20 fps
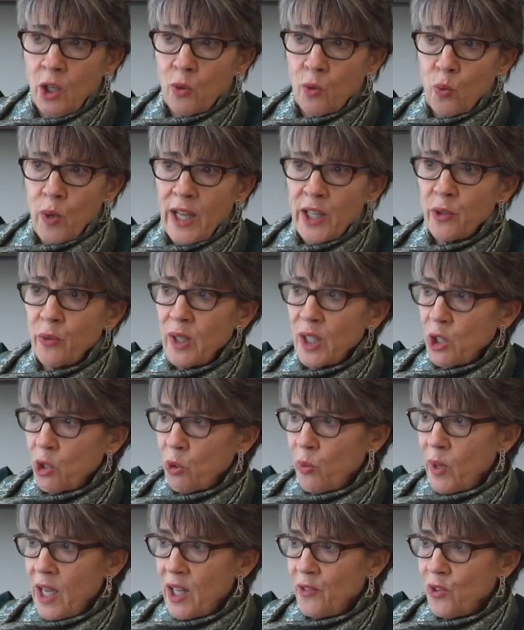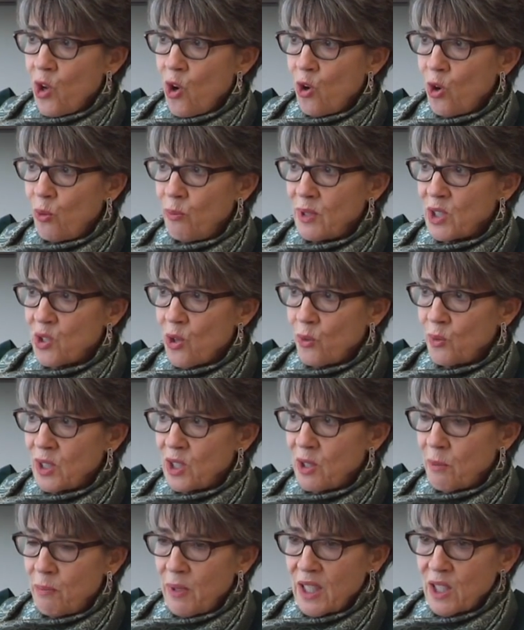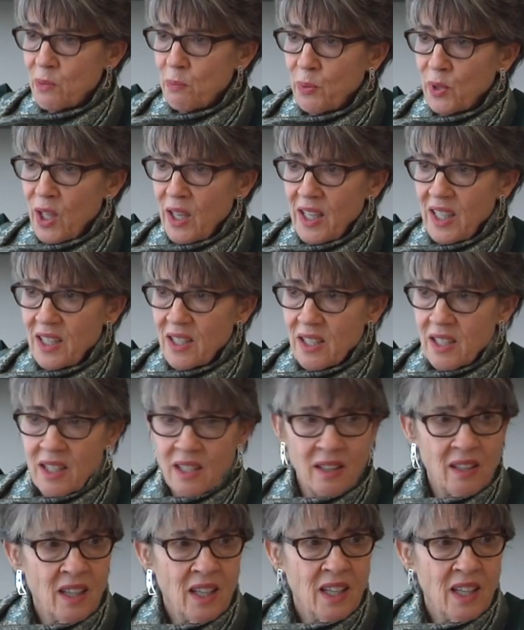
rhetoric around home is always the best place